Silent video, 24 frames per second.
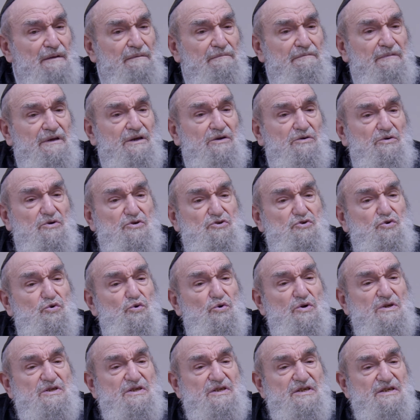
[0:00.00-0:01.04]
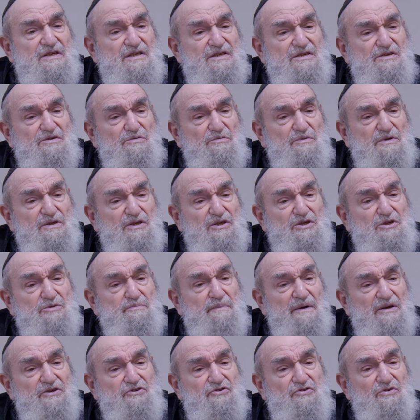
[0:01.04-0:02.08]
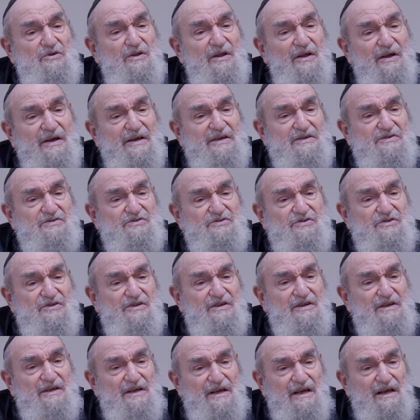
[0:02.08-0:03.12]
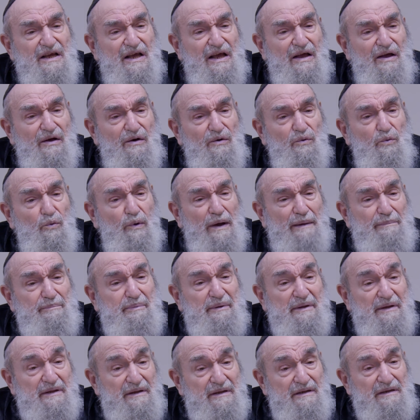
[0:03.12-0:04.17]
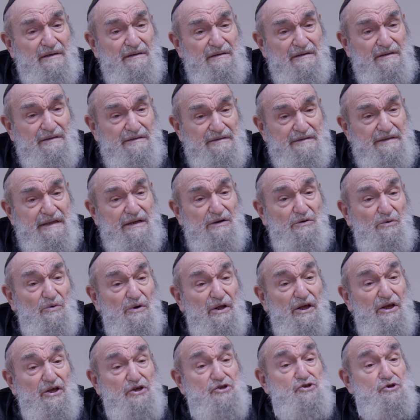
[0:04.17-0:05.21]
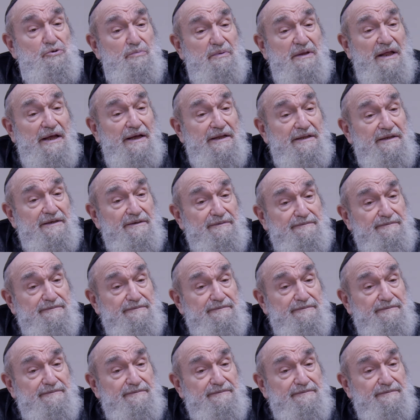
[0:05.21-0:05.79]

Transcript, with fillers: Because horses was a specialized weapon that only Egypt had.